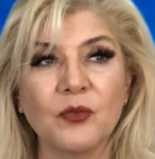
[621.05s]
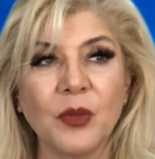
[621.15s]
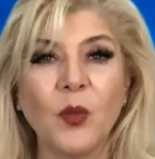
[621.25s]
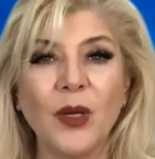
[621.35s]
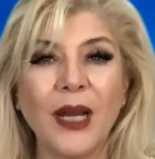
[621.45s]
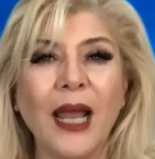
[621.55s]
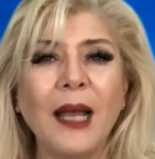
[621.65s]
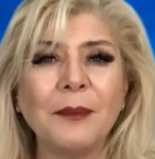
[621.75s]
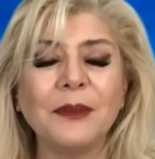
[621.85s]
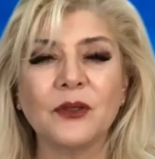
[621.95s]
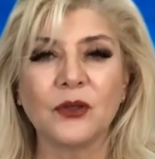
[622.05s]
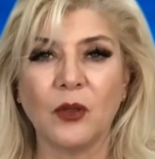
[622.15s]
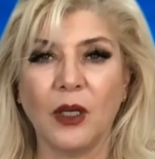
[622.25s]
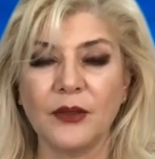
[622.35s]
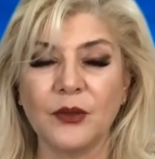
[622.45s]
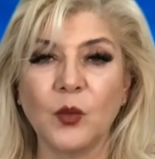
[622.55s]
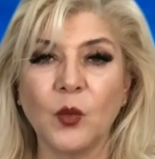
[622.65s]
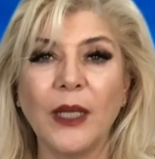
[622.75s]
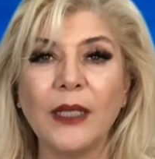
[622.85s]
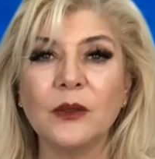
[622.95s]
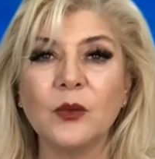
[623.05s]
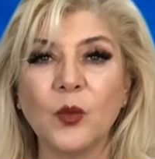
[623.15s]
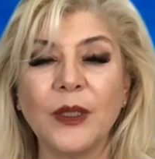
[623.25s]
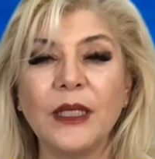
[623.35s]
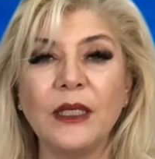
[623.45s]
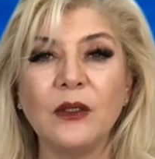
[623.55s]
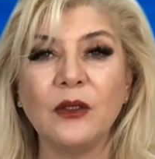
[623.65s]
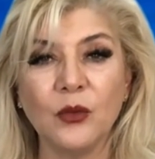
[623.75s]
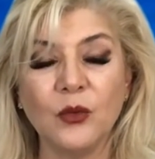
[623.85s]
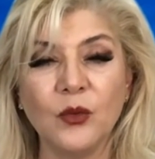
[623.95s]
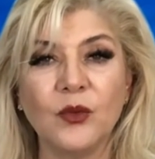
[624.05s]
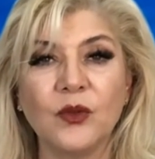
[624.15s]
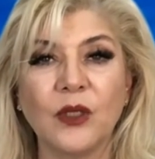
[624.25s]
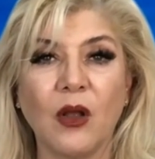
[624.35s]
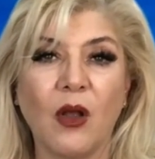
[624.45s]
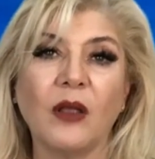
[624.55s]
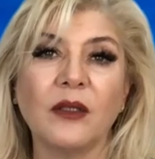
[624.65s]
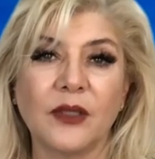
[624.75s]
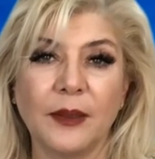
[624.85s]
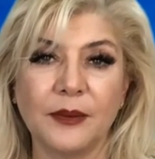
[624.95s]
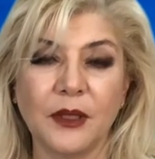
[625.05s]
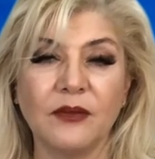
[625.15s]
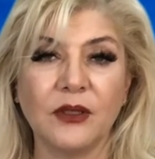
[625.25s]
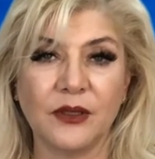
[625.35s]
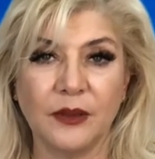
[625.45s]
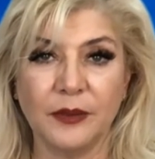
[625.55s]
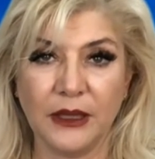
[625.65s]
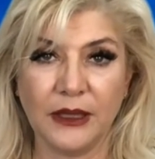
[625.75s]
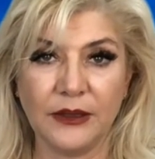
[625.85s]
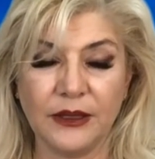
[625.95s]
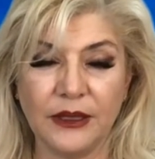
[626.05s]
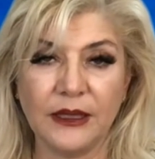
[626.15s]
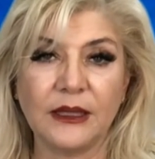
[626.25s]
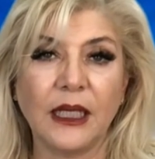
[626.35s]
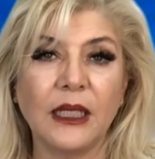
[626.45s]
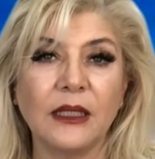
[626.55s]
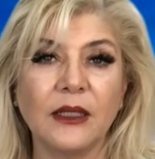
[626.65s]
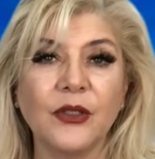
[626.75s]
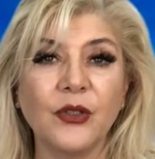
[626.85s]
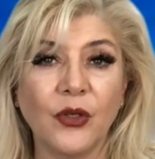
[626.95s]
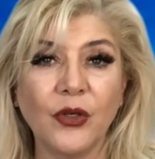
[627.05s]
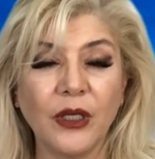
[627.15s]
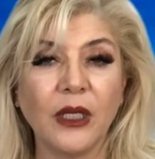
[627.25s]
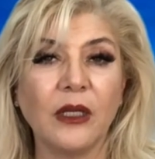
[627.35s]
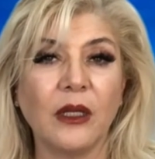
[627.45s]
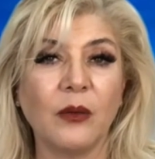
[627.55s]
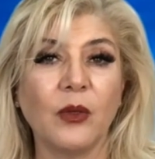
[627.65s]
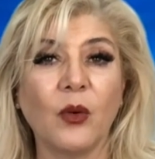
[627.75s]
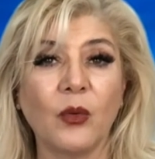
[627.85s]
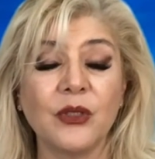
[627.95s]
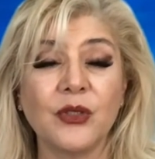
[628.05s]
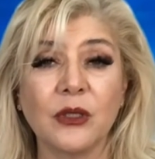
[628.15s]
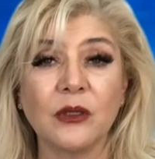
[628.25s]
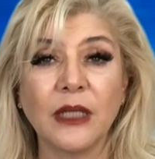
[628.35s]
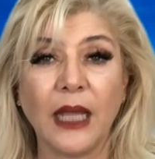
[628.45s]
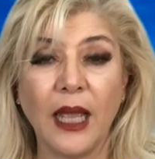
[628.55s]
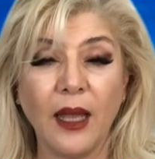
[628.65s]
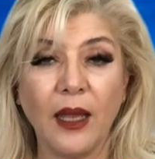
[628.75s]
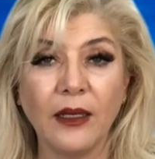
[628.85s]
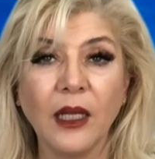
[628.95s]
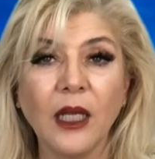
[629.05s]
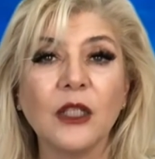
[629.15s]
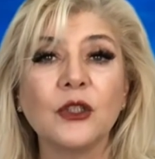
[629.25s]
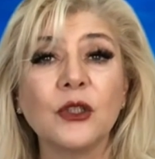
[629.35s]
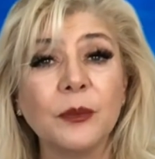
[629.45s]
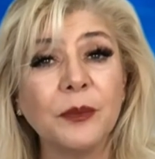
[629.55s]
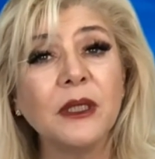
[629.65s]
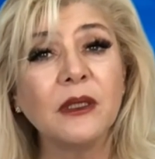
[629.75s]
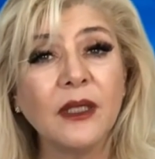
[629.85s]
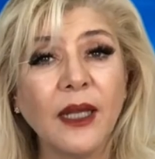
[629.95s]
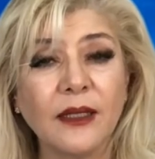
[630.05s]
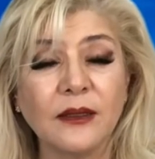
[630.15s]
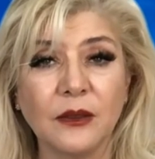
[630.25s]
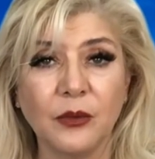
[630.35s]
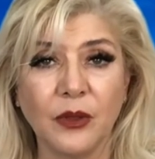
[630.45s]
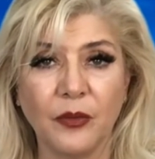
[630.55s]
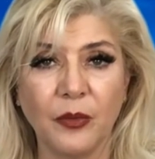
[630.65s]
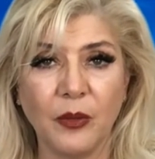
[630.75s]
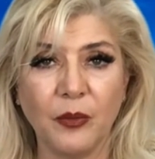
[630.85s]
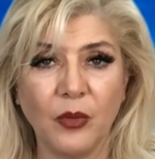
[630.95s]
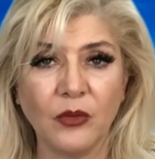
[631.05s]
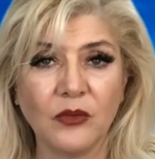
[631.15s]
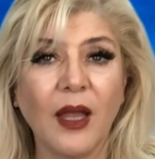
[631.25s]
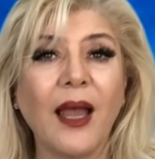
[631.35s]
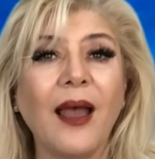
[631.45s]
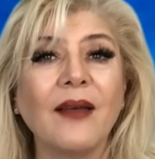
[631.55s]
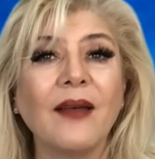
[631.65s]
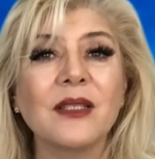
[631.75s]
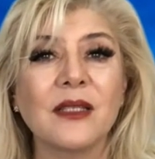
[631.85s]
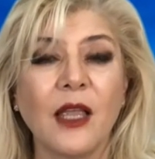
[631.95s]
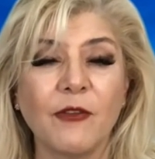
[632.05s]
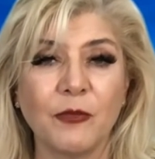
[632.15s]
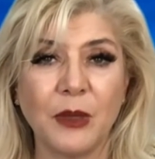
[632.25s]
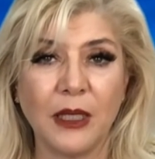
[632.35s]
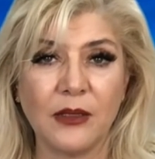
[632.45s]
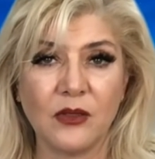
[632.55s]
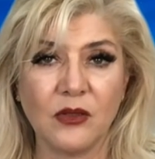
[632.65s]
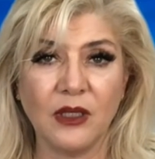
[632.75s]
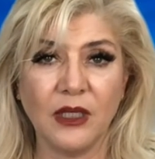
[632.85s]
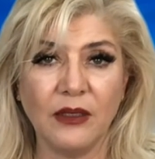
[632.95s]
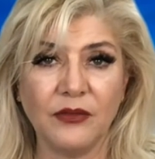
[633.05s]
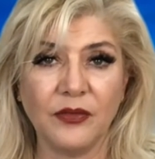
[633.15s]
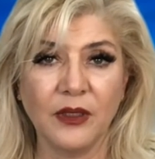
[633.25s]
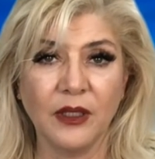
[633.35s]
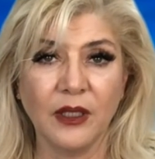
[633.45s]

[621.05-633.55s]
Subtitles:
But what happens to us when we lose the concept of our similarities and the yearning that we originally had to be connected with people, to have a safe place to live?